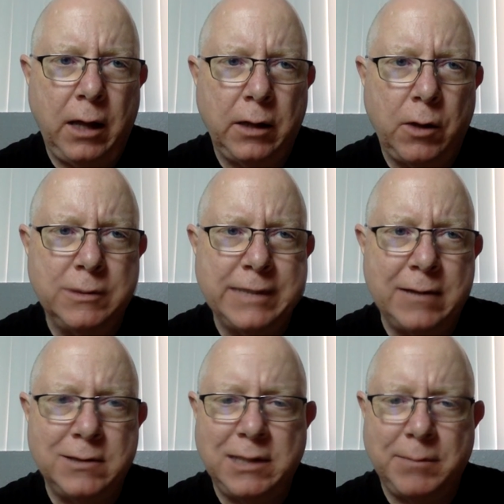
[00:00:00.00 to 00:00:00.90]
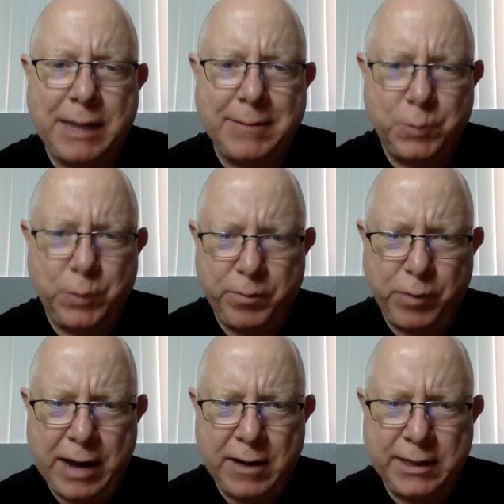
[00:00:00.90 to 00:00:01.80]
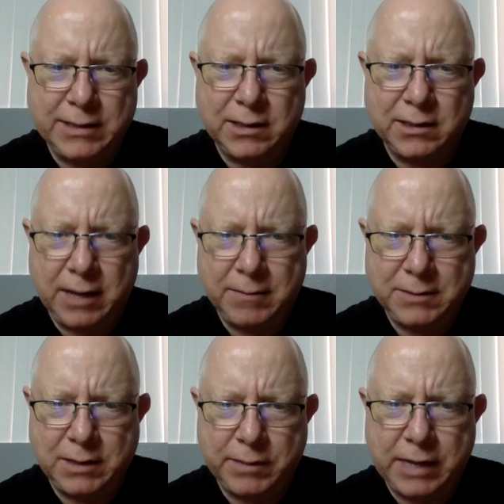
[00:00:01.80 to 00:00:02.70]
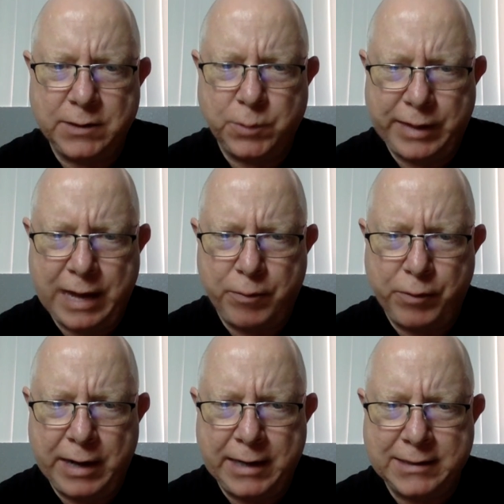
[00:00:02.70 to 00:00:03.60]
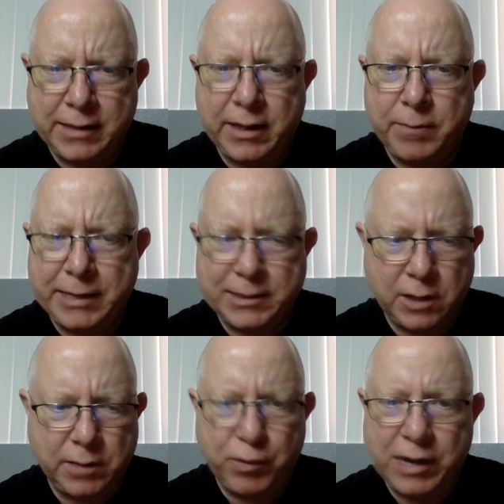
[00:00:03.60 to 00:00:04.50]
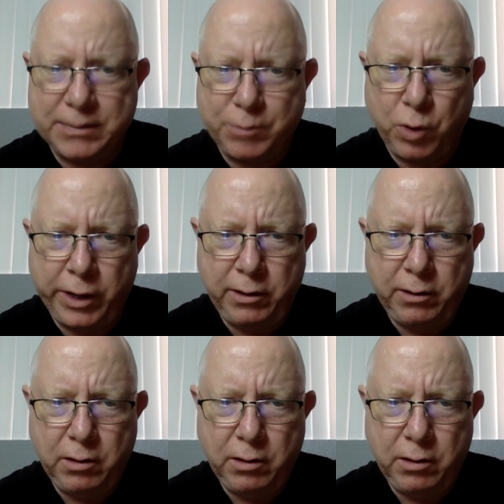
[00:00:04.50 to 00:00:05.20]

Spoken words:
goes out sometimes with brownies and sometimes without brownies, I think, based on the price point.